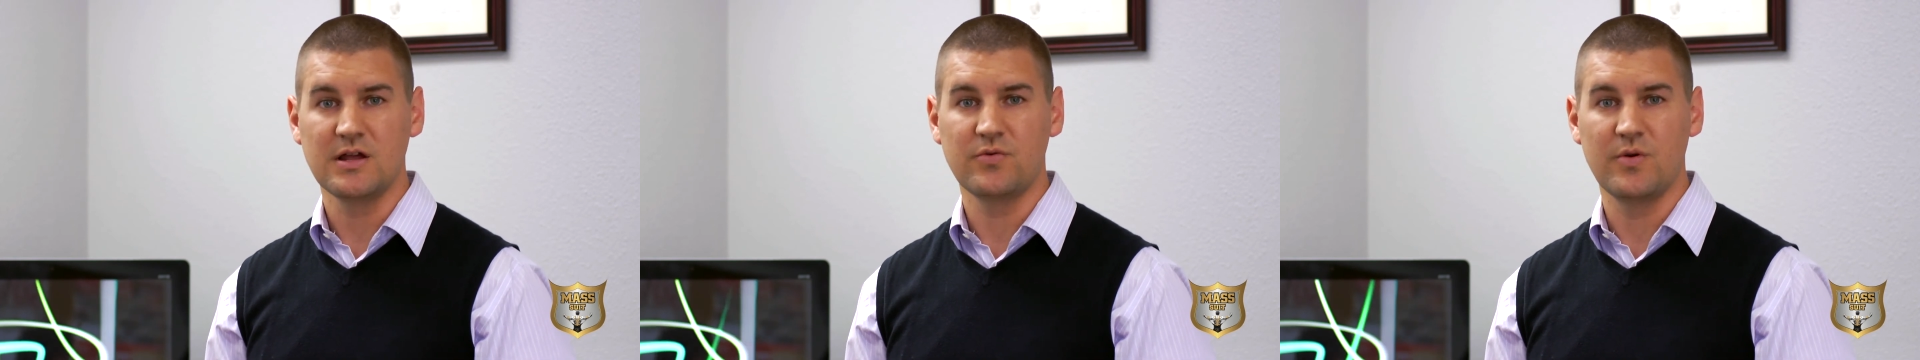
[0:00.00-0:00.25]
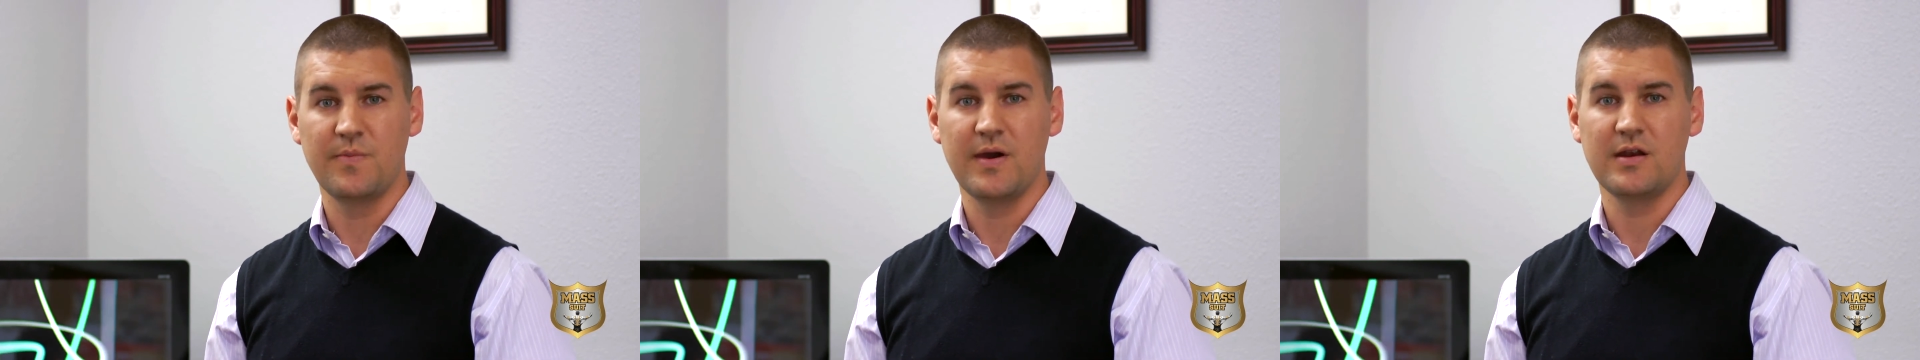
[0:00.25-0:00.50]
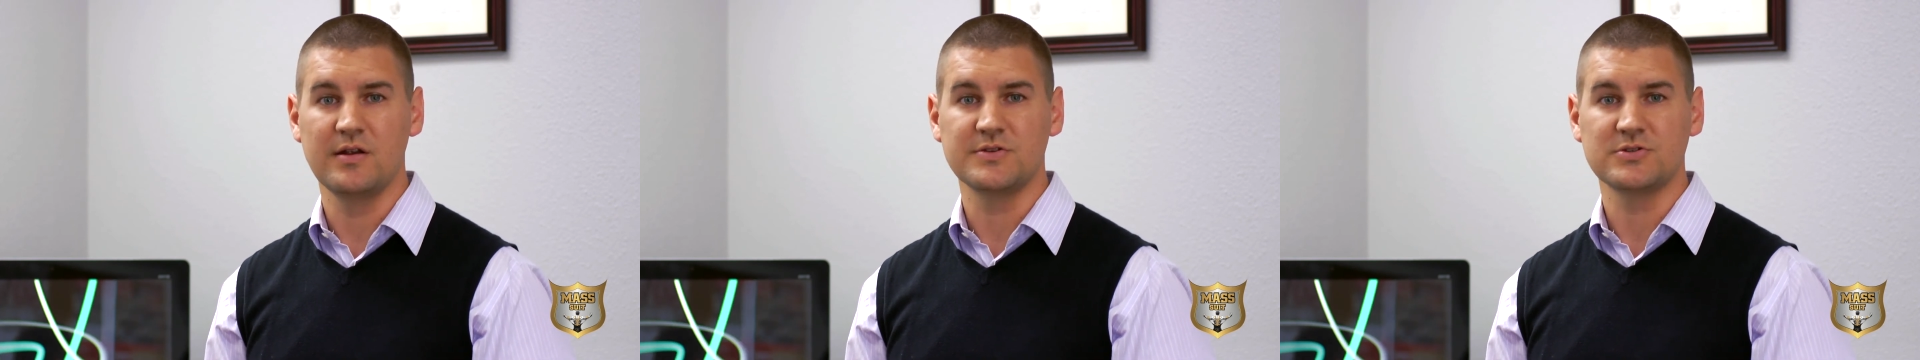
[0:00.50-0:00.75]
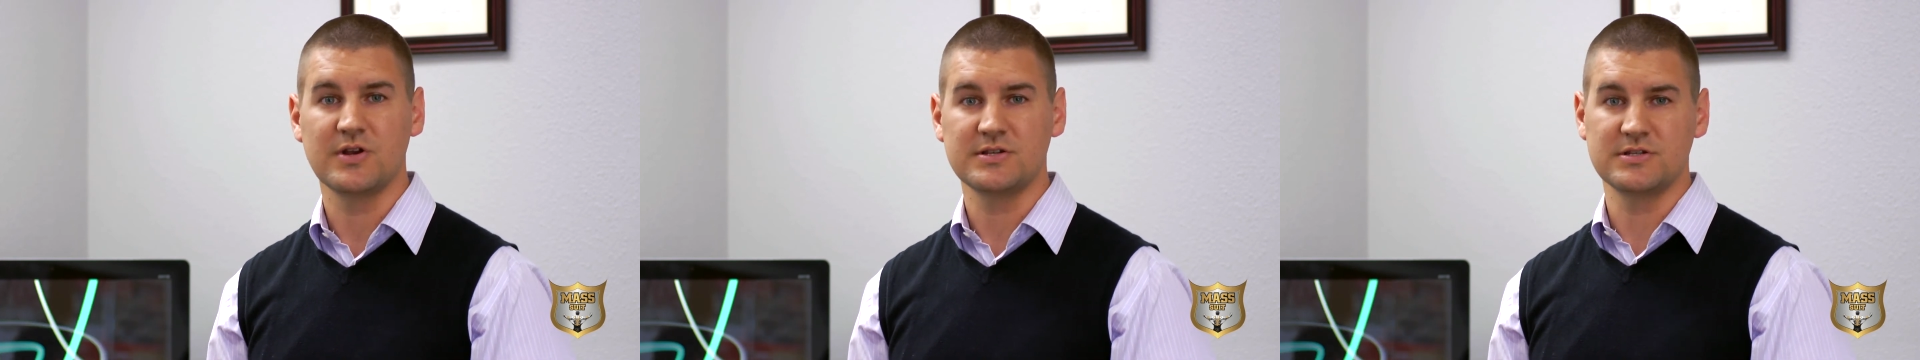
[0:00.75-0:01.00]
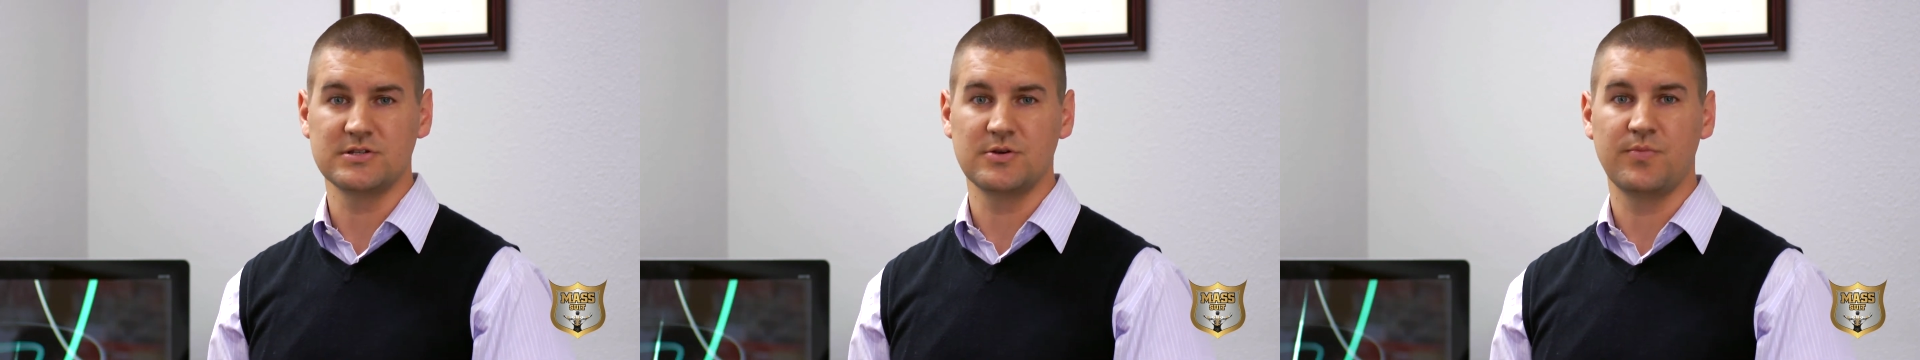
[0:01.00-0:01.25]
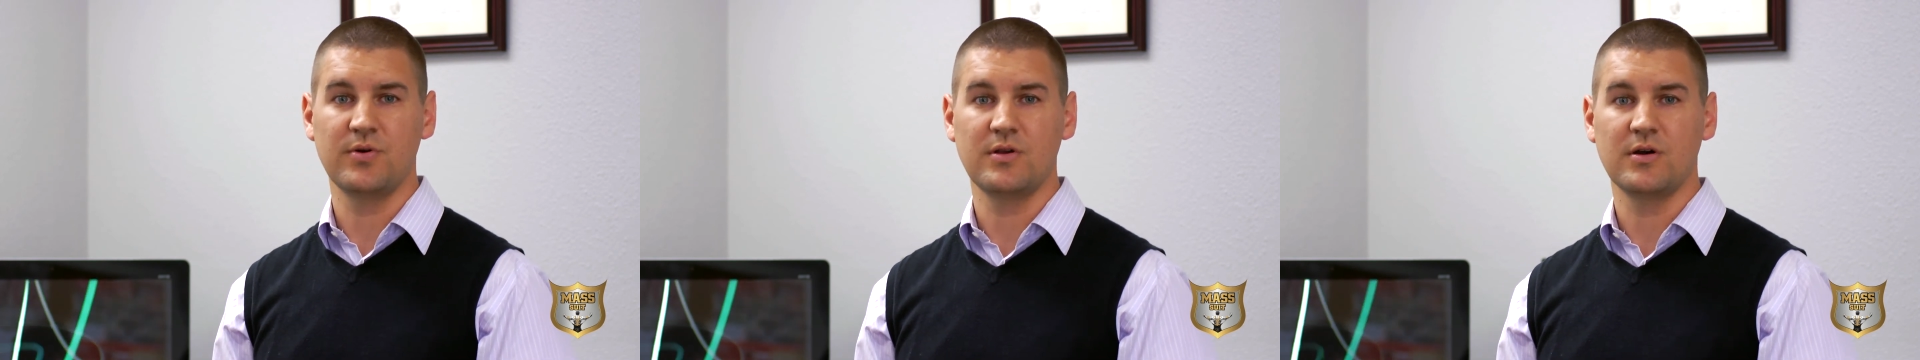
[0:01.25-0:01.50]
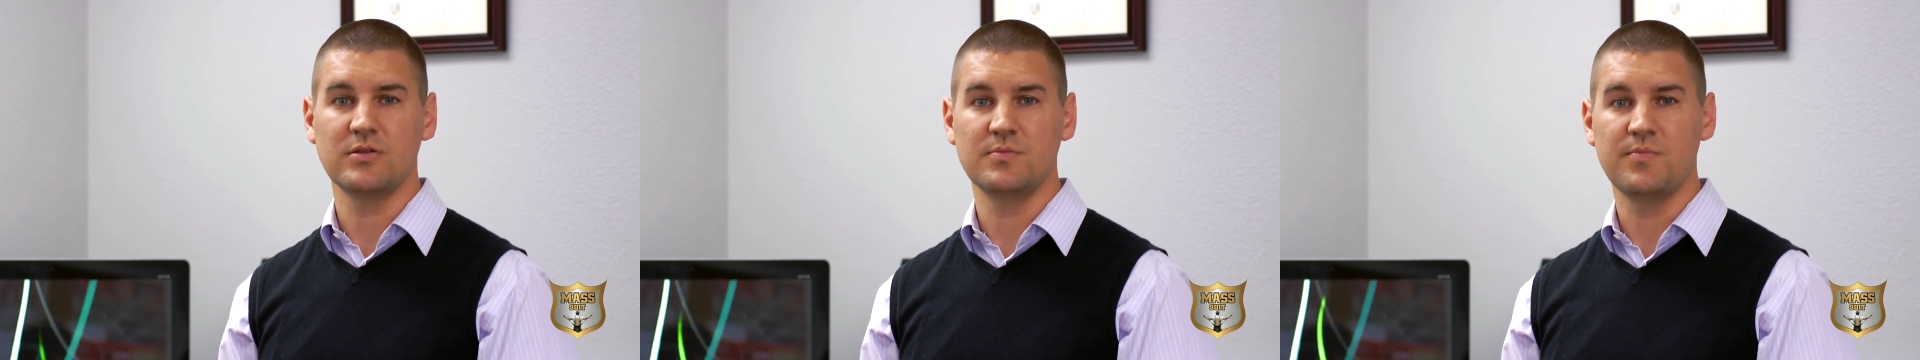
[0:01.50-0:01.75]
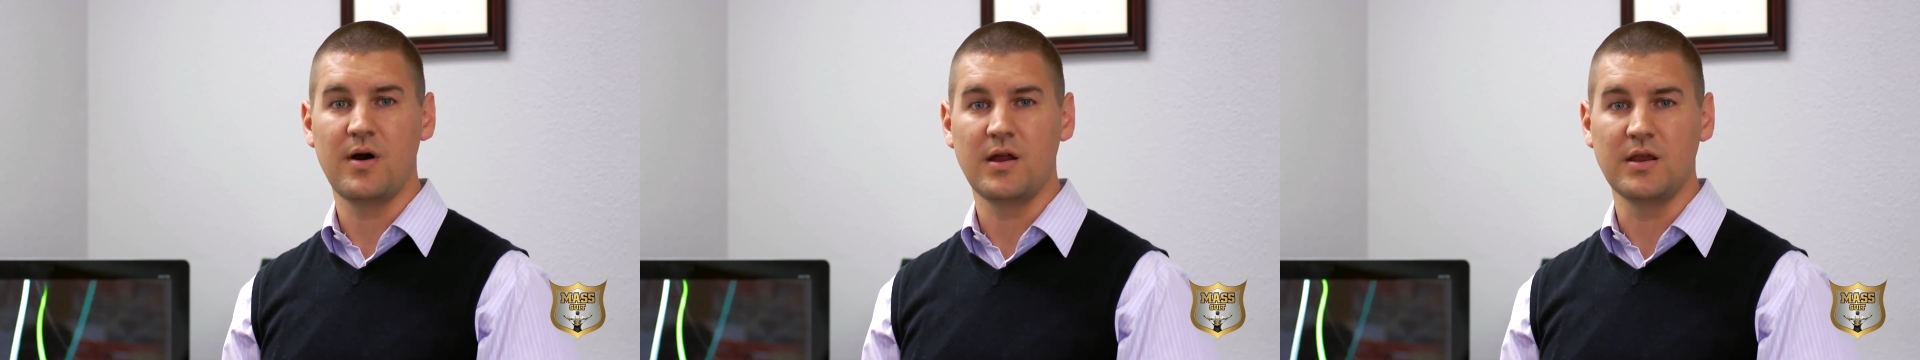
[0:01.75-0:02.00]
of repetitive stresses they're putting on their
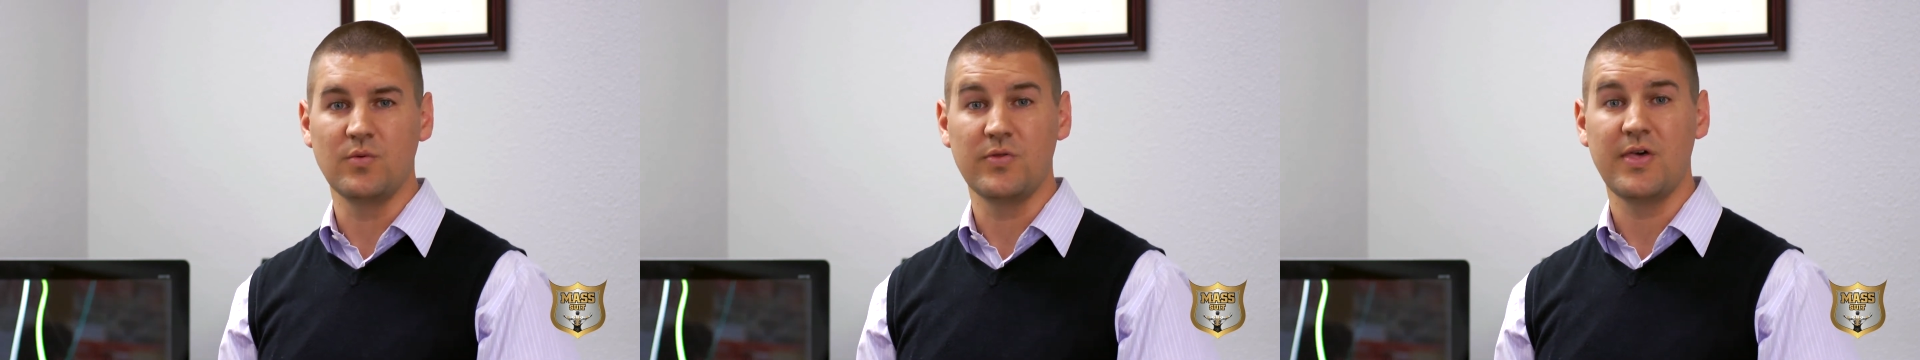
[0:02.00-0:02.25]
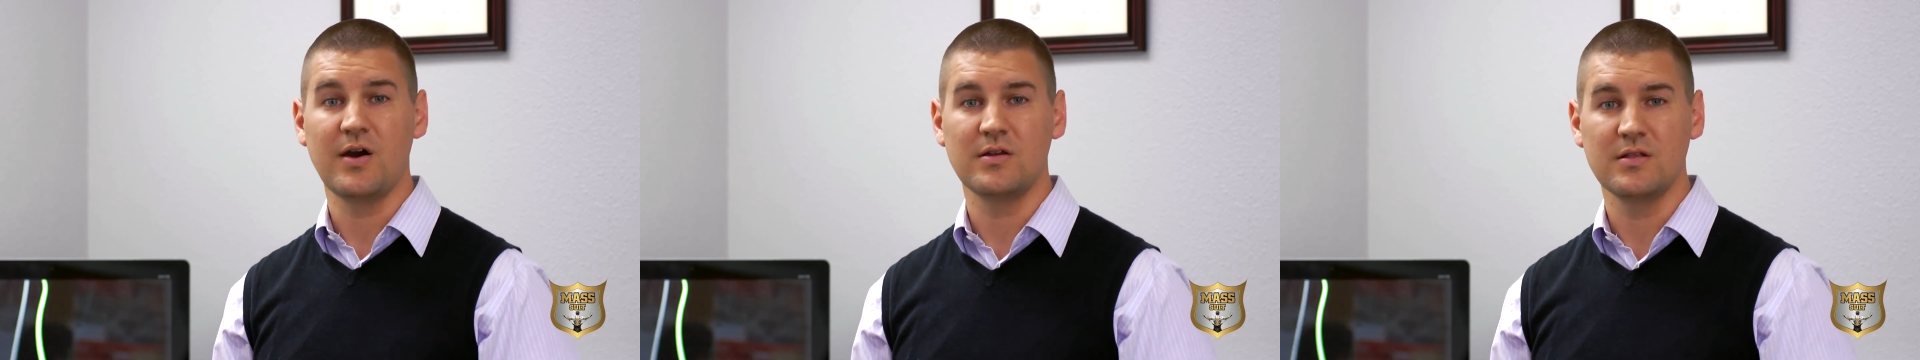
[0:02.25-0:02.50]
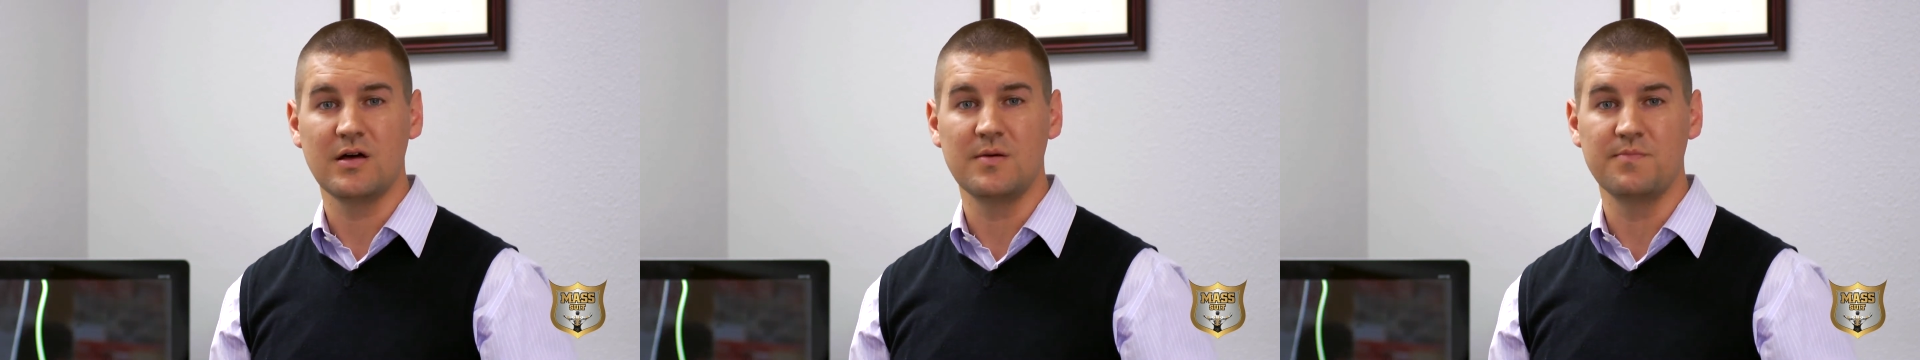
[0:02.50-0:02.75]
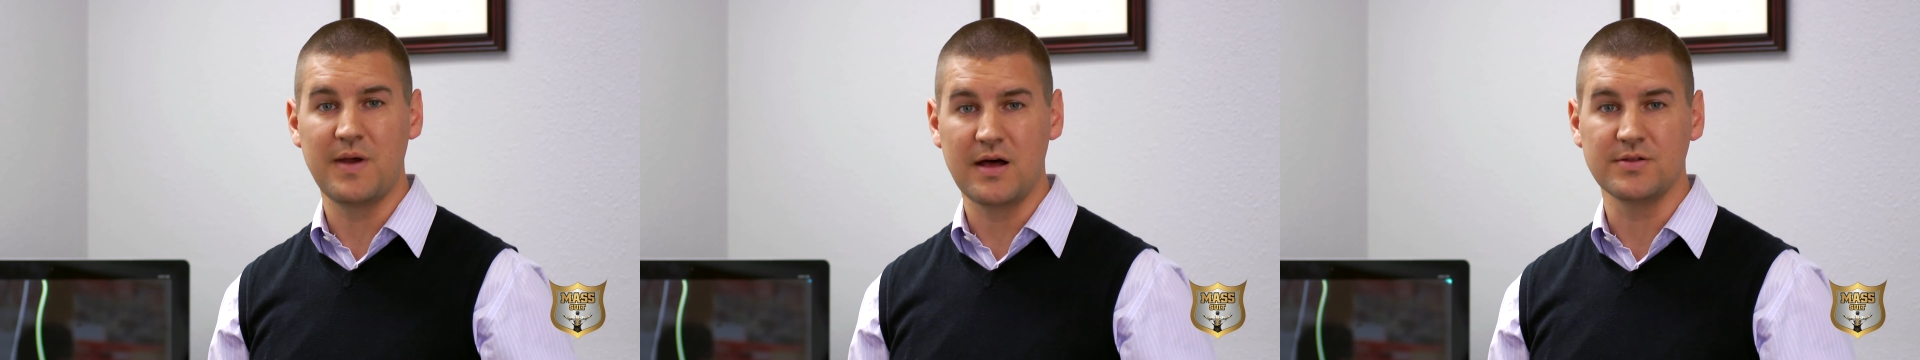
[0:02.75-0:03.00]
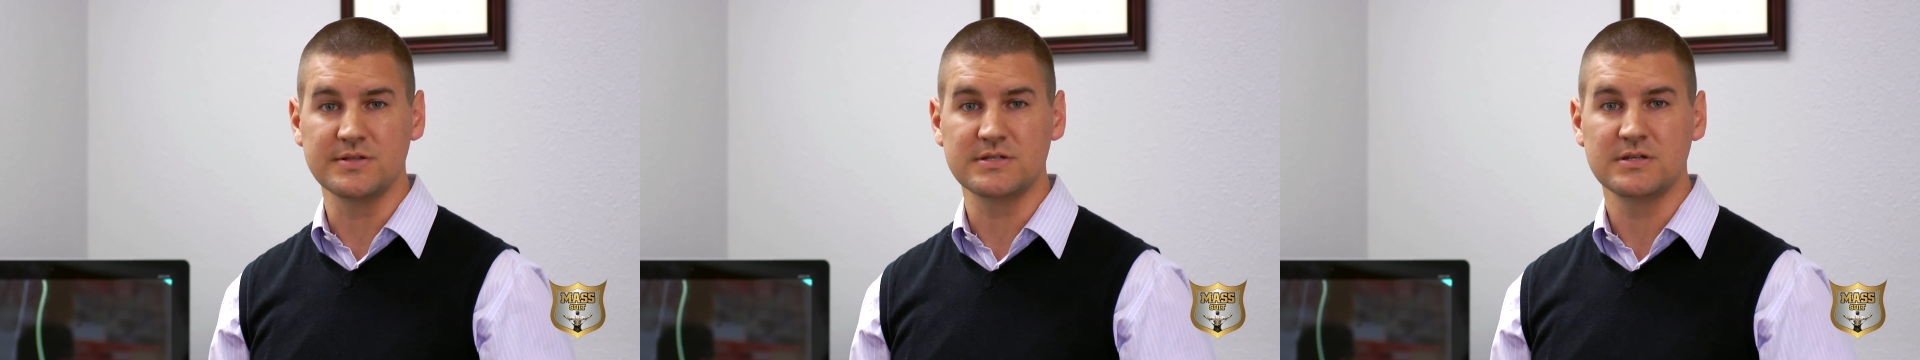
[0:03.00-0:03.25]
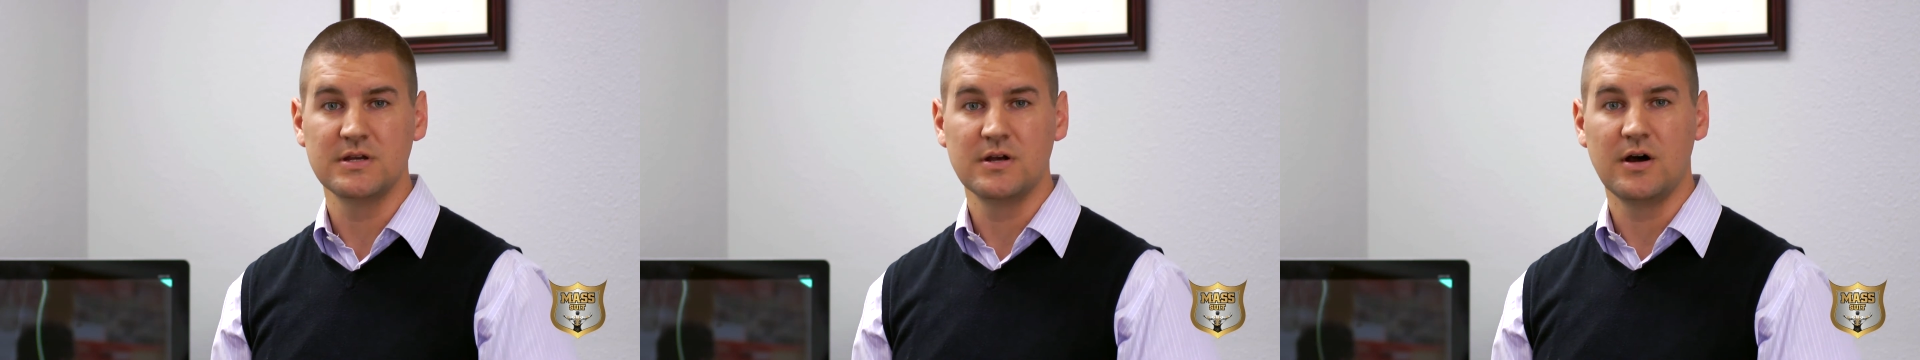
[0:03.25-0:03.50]
body without a lot of balance.